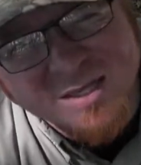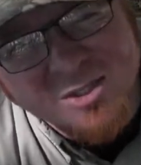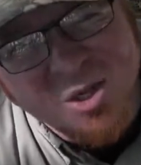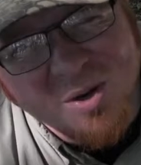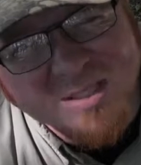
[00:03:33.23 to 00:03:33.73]

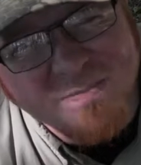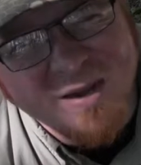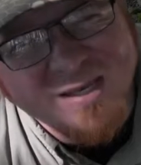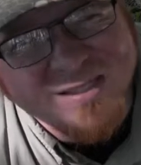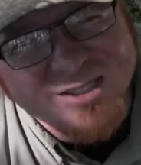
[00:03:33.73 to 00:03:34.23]
So it's
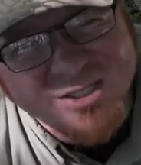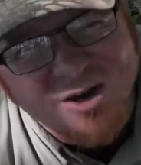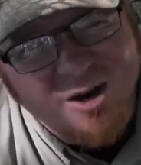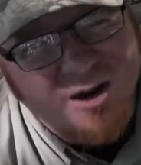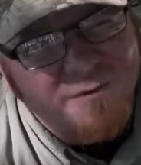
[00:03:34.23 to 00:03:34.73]
best to
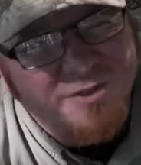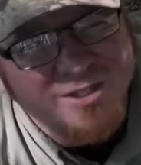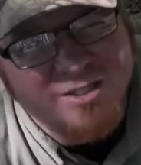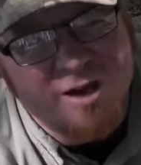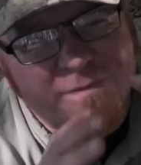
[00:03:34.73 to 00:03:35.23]
start off with
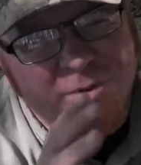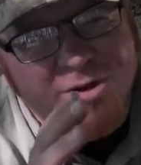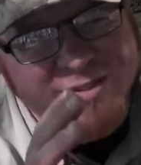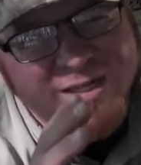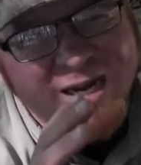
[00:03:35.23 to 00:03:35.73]
a
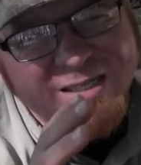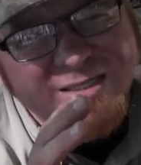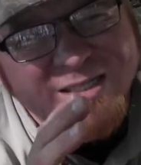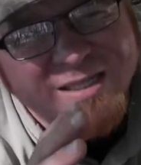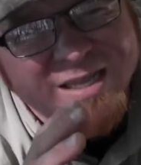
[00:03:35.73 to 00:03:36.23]
softball
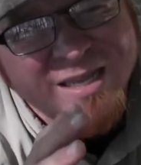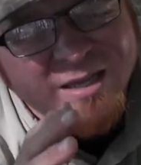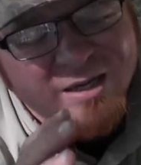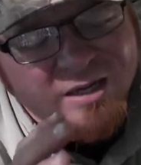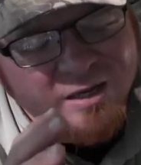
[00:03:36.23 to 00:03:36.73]
size
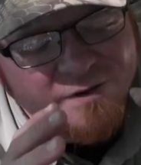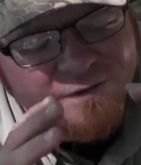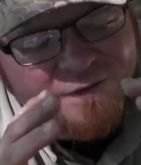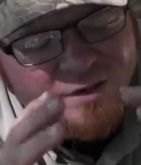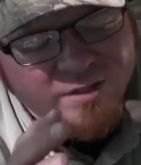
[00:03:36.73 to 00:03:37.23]

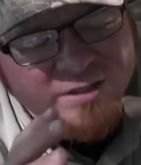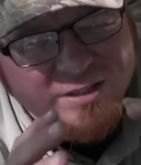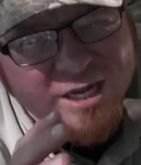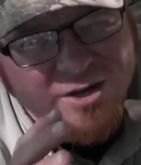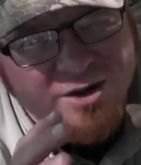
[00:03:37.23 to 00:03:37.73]
of
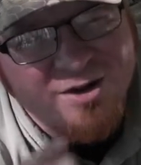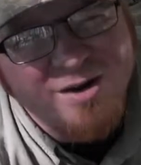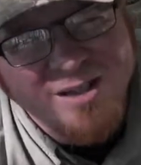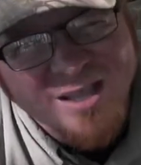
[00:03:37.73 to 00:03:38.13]
tinder.